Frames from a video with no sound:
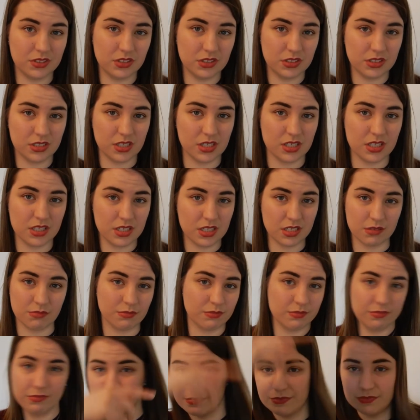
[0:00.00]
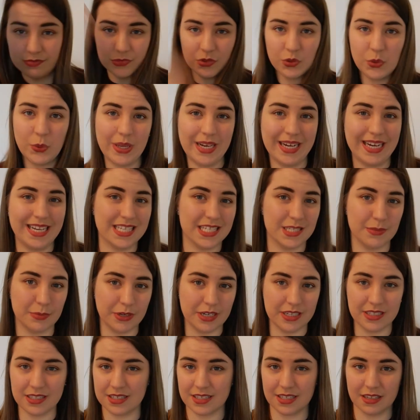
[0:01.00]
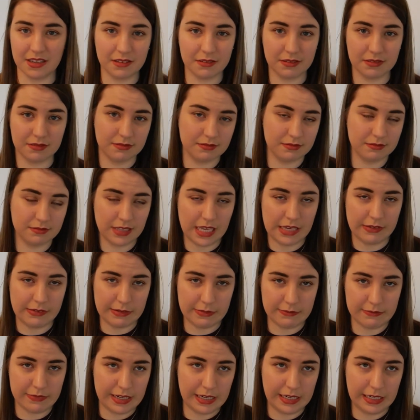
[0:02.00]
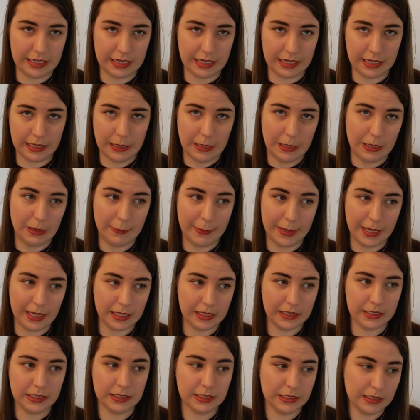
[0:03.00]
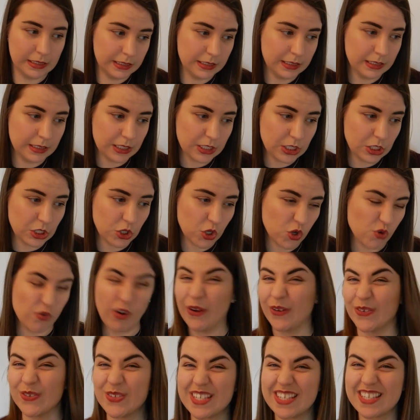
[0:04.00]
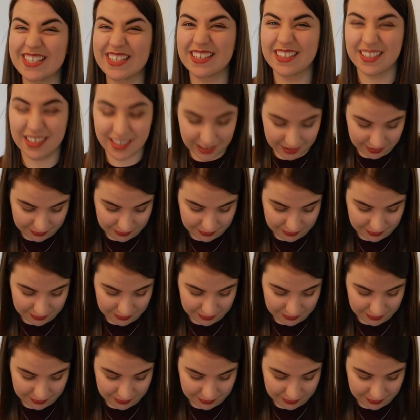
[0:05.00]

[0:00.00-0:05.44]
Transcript: Just quickly spritz if I'm feeling a little bit gross.